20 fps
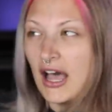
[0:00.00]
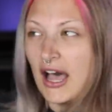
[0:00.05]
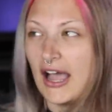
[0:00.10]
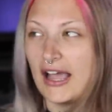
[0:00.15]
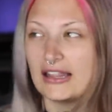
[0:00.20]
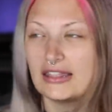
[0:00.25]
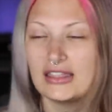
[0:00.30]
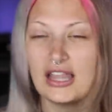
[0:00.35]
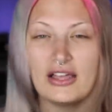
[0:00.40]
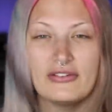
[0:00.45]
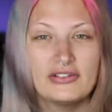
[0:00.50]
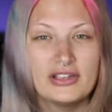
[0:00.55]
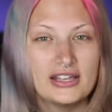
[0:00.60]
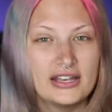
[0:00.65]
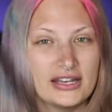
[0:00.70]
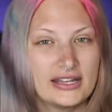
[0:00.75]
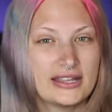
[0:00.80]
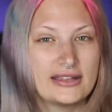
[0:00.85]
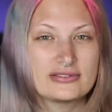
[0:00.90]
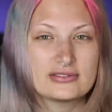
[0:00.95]
I love
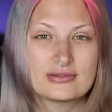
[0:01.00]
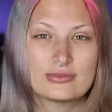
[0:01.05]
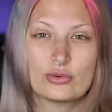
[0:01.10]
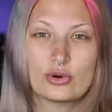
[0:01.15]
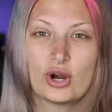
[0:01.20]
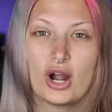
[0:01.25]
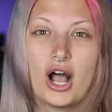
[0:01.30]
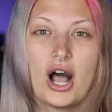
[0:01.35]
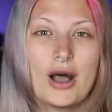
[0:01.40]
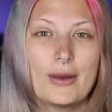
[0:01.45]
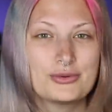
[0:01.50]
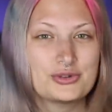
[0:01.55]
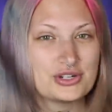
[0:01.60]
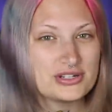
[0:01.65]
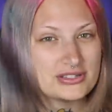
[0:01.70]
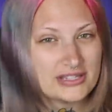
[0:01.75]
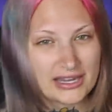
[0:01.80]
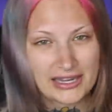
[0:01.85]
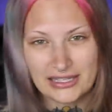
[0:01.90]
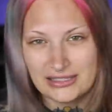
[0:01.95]
it. It gives me more
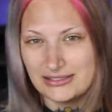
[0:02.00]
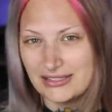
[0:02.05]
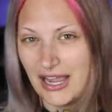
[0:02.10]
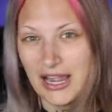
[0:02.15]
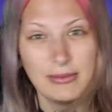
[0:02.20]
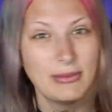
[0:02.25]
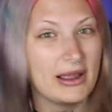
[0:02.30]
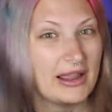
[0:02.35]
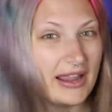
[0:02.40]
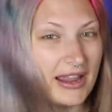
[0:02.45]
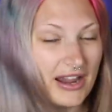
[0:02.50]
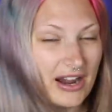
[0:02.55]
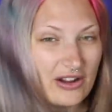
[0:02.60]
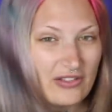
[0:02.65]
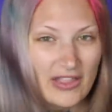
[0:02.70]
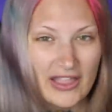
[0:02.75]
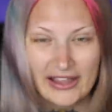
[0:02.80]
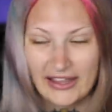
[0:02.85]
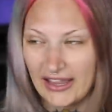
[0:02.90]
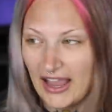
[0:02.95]
options. I can dye my hair
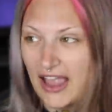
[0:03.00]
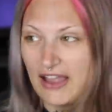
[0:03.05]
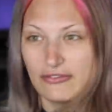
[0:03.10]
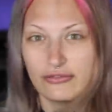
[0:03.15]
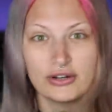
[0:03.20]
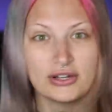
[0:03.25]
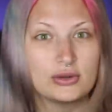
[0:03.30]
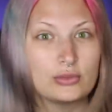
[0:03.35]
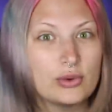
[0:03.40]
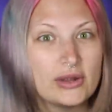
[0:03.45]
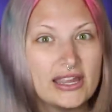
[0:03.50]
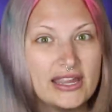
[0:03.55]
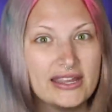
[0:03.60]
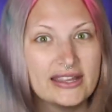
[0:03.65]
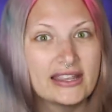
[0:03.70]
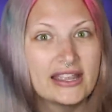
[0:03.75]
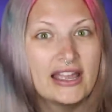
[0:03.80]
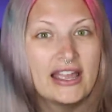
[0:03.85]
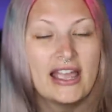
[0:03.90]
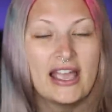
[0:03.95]
like every
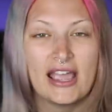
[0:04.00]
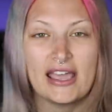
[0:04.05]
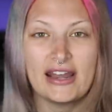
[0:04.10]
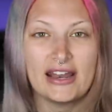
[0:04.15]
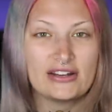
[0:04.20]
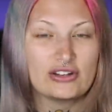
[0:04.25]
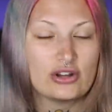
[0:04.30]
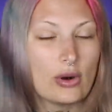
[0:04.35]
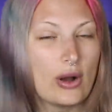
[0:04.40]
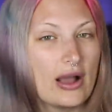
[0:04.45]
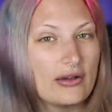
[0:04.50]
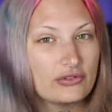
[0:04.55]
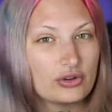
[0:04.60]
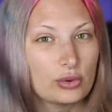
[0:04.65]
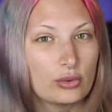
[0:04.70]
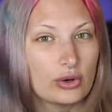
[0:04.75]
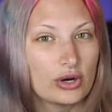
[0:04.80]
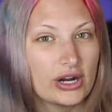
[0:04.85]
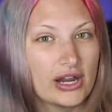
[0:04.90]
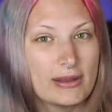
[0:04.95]
week, and I don't have to
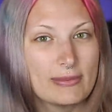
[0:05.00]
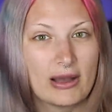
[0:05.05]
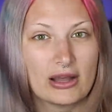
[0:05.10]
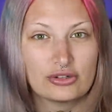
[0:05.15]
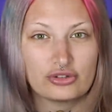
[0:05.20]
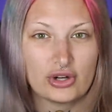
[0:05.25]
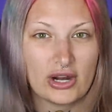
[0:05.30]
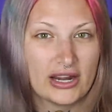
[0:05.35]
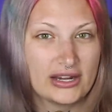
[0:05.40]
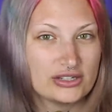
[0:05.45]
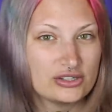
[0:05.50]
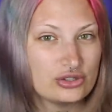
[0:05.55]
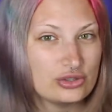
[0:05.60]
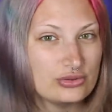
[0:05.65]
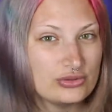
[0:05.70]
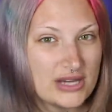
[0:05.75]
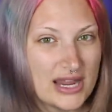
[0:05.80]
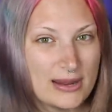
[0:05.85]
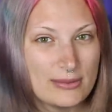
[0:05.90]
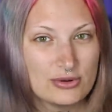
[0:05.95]
worry about trying to
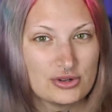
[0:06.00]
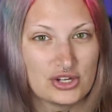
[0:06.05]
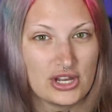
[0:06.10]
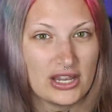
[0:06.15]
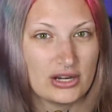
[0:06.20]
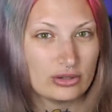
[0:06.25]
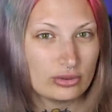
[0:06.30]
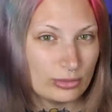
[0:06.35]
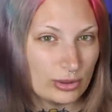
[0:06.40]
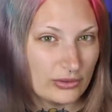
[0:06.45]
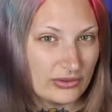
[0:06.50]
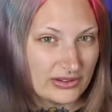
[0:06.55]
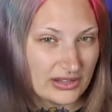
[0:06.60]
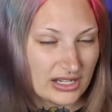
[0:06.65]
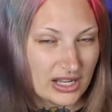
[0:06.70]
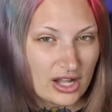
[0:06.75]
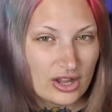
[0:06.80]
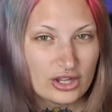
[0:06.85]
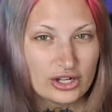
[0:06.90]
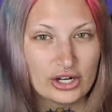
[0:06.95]
damage it and removing the
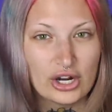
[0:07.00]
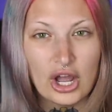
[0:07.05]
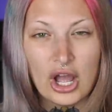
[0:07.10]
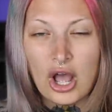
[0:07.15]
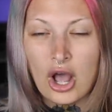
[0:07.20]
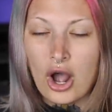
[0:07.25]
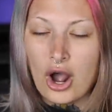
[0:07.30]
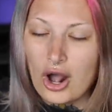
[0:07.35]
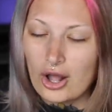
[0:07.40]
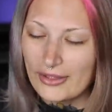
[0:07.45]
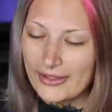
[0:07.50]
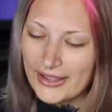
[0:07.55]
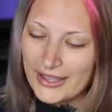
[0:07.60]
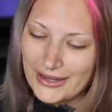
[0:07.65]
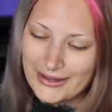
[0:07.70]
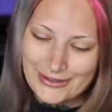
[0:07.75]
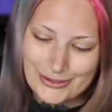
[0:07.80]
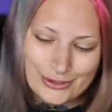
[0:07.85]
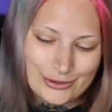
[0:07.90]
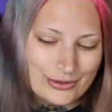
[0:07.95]
color. All I
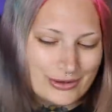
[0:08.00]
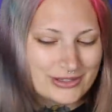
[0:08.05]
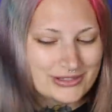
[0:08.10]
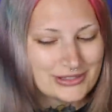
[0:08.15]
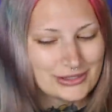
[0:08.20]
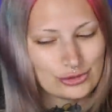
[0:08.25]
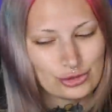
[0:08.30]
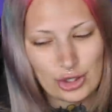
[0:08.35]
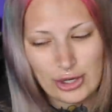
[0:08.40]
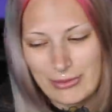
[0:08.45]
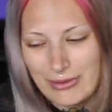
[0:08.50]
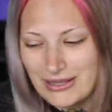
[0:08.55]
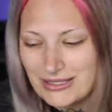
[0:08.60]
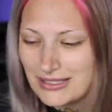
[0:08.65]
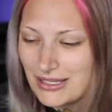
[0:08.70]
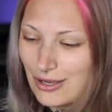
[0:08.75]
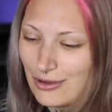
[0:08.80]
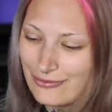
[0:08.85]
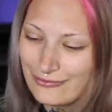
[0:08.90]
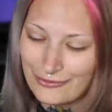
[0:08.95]
gotta do is enjoy
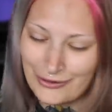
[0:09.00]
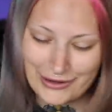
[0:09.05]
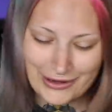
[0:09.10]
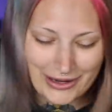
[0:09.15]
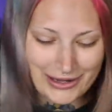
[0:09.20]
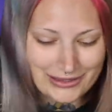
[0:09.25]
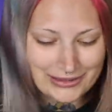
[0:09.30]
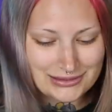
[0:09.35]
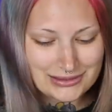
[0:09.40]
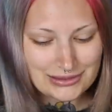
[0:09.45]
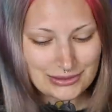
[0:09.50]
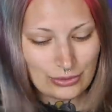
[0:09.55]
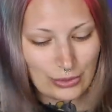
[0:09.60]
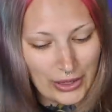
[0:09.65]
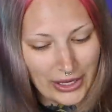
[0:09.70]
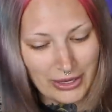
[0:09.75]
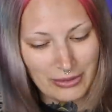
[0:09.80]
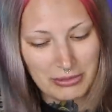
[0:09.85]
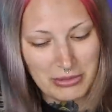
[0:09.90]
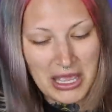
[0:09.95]
myself for a nice
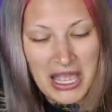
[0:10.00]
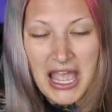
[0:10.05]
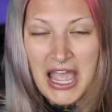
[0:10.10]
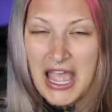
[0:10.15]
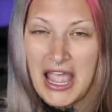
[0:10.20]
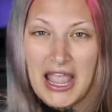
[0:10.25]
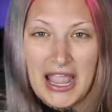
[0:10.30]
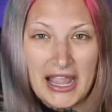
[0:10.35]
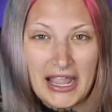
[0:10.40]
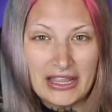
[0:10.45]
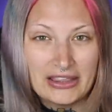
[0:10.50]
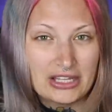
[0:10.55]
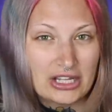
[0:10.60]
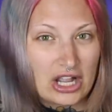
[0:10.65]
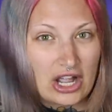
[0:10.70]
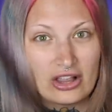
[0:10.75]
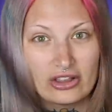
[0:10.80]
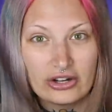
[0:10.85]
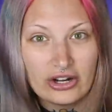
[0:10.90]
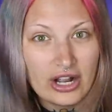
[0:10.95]
swim, and the
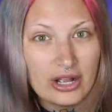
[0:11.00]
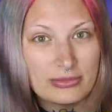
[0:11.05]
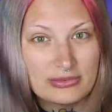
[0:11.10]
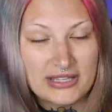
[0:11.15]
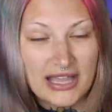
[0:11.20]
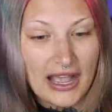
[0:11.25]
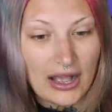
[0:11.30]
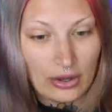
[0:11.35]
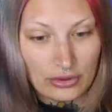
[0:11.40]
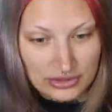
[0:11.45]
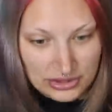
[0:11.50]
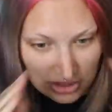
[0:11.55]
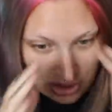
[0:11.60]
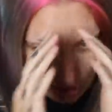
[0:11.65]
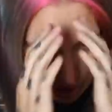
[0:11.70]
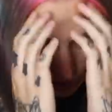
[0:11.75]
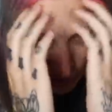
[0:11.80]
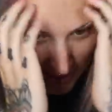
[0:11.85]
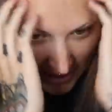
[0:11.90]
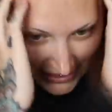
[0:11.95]
color comes out.
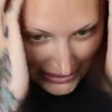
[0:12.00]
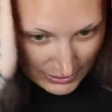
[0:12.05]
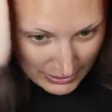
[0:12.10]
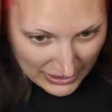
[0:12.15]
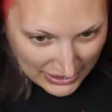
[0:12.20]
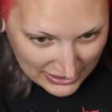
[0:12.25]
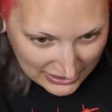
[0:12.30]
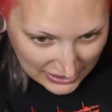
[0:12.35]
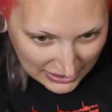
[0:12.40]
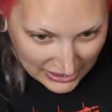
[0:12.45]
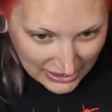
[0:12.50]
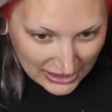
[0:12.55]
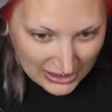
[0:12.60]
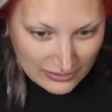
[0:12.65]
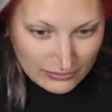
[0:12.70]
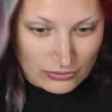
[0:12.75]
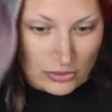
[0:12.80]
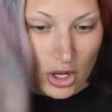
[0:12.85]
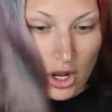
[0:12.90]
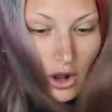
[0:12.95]
So that's
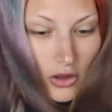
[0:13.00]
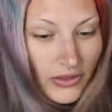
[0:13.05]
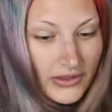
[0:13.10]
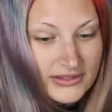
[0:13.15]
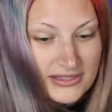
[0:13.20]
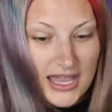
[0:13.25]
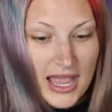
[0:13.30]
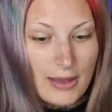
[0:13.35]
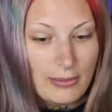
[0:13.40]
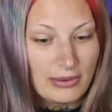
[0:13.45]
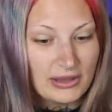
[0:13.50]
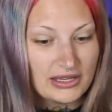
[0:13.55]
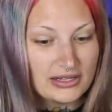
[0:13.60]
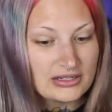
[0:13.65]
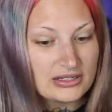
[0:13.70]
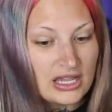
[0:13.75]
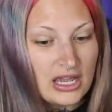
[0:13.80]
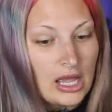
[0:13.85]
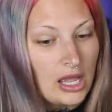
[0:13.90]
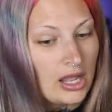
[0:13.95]
basically all that's
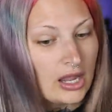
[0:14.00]
happened.